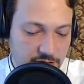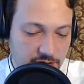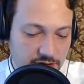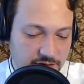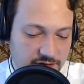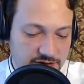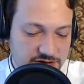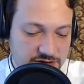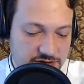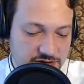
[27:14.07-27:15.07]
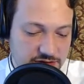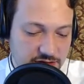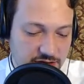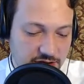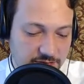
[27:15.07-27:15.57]
and this is
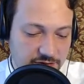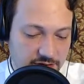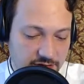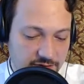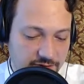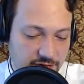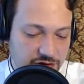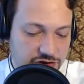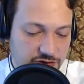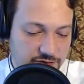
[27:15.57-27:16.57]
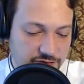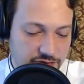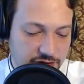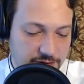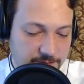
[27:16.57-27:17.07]
a lambda function
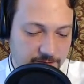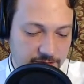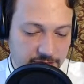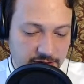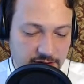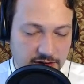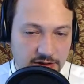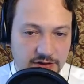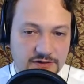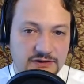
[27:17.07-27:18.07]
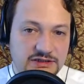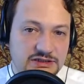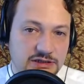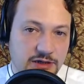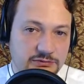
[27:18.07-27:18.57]
3.
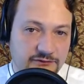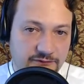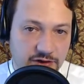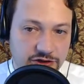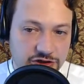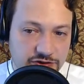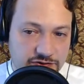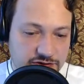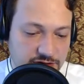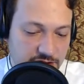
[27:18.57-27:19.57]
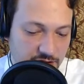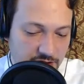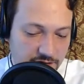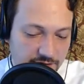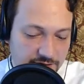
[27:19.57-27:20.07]
These lambda functions,
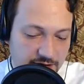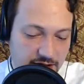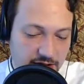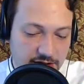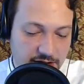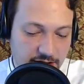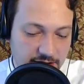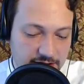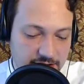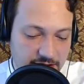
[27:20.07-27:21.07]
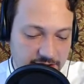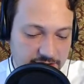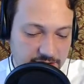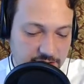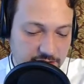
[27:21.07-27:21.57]
they
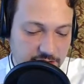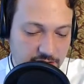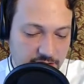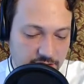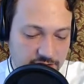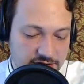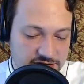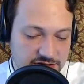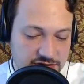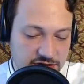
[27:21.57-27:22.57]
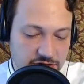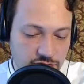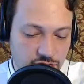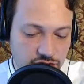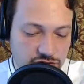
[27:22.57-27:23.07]
get this
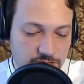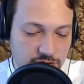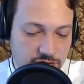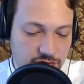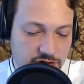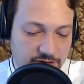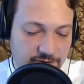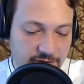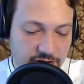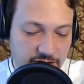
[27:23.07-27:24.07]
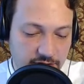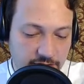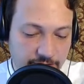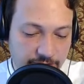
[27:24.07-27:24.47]
huge Blu-ray file